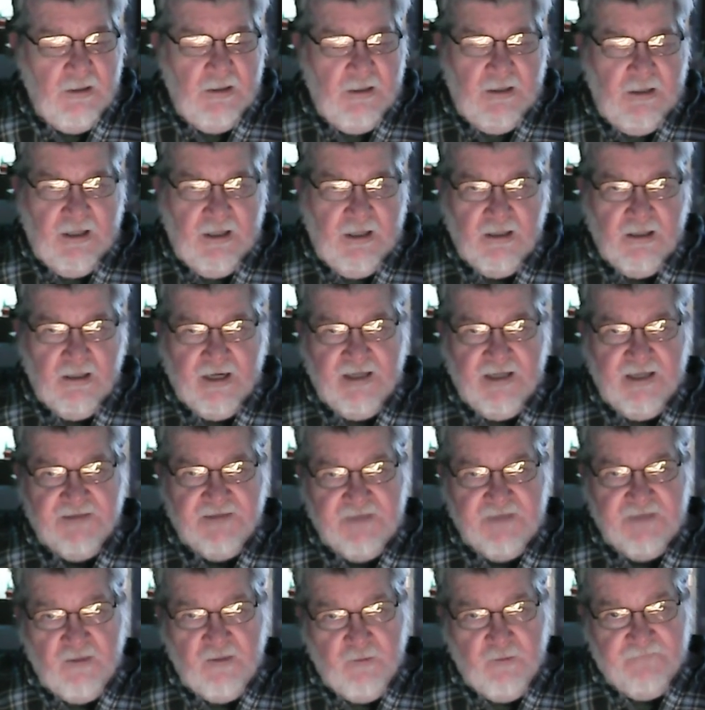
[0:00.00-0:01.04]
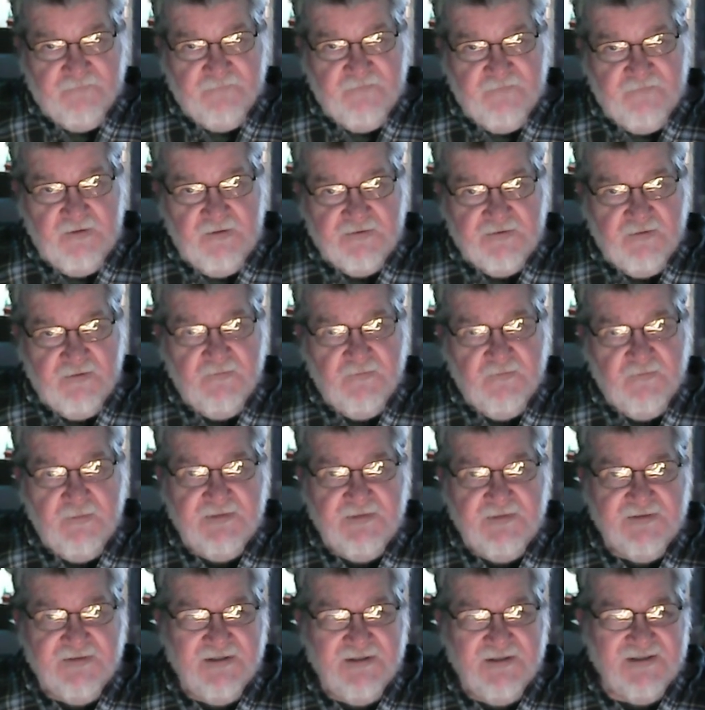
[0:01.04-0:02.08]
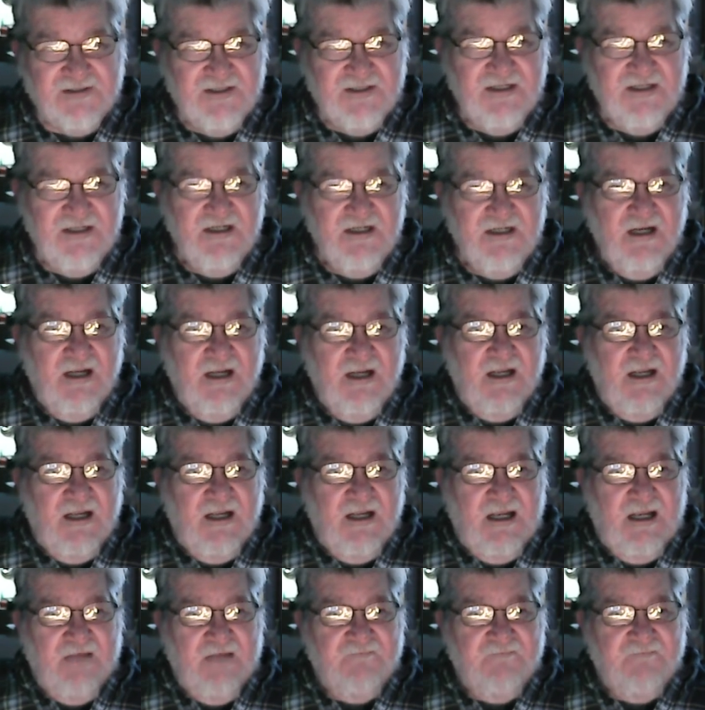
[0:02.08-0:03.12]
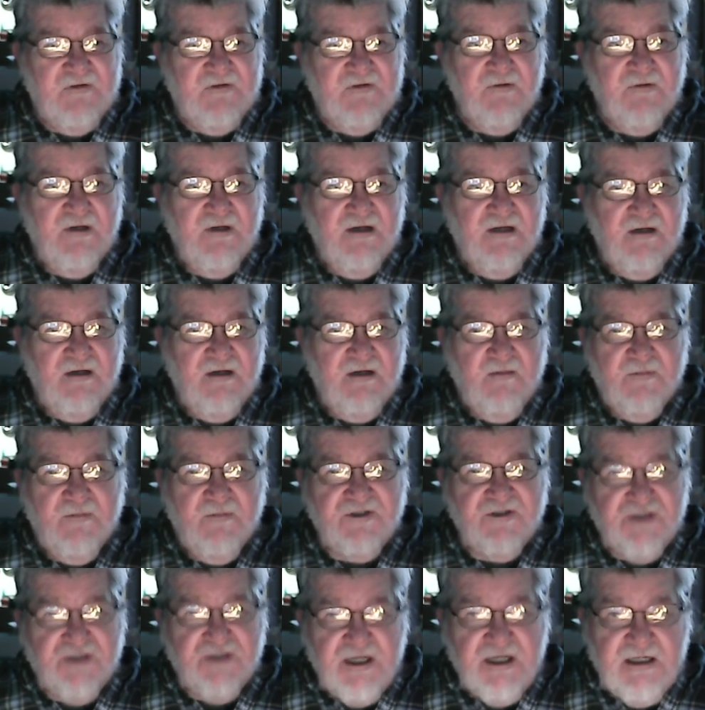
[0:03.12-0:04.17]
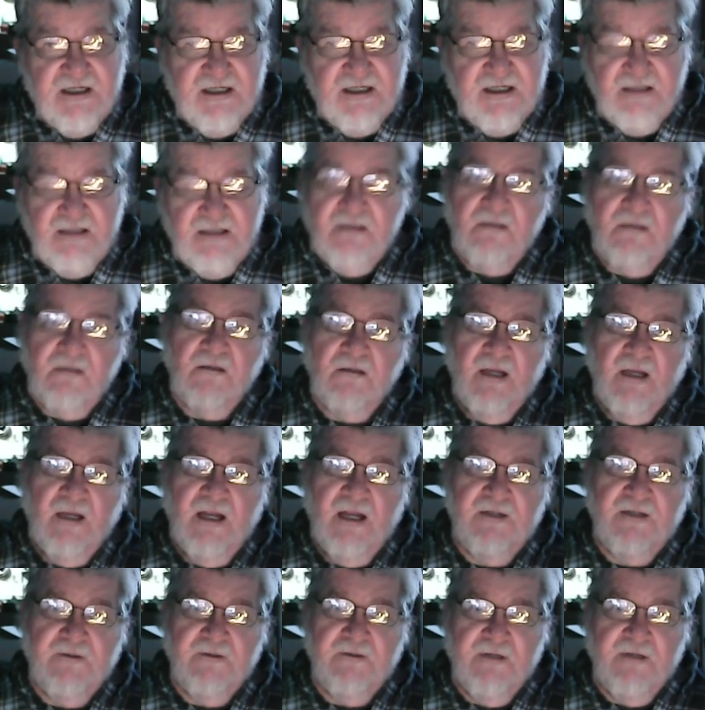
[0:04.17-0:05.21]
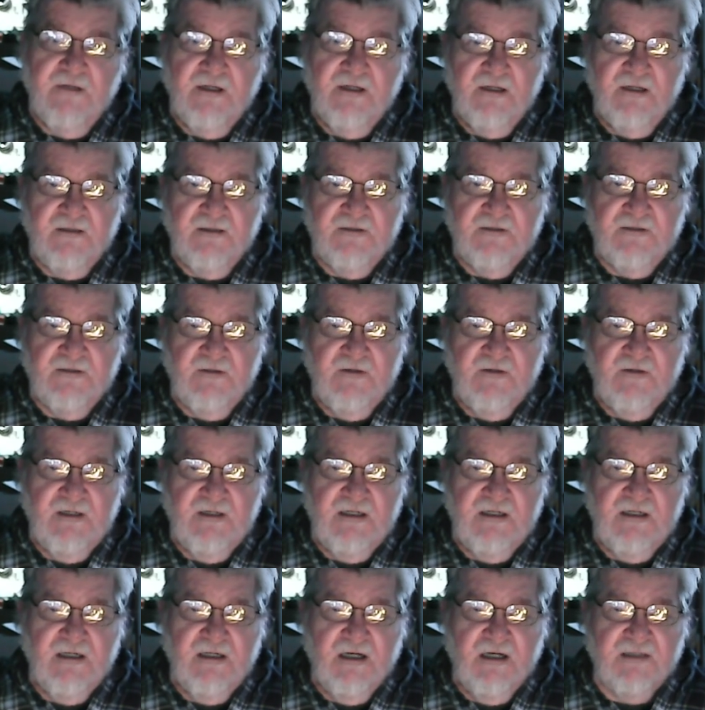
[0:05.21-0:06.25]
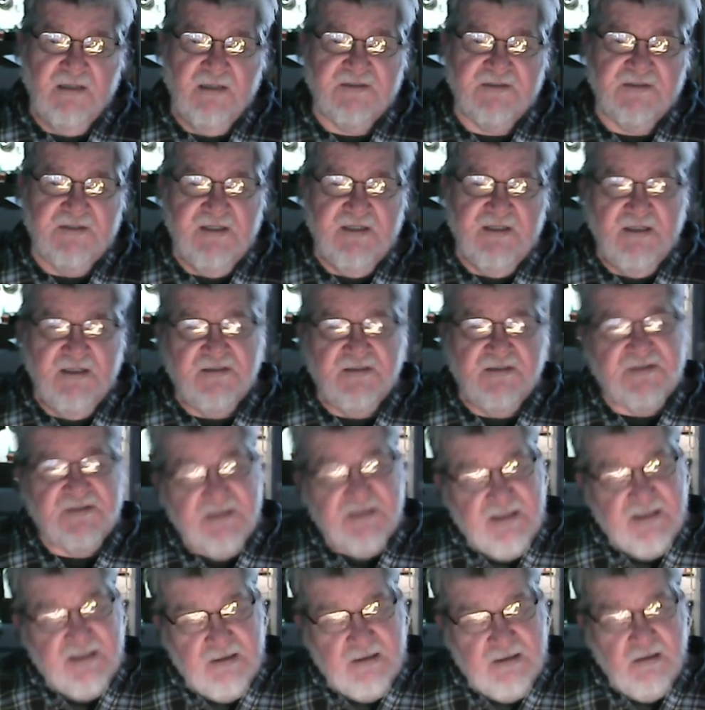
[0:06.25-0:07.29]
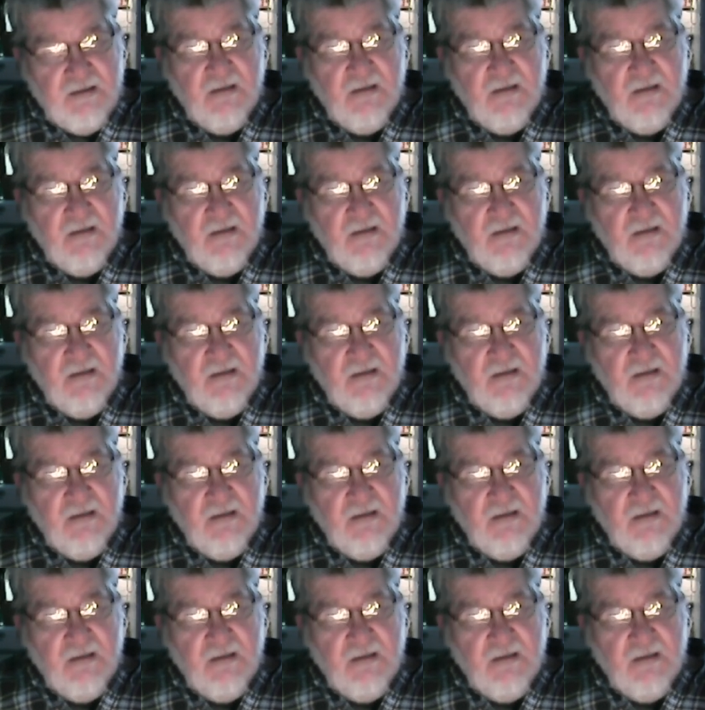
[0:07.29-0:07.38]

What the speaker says: And like I said, with Fusion360, if you get into machining and you get into the CNC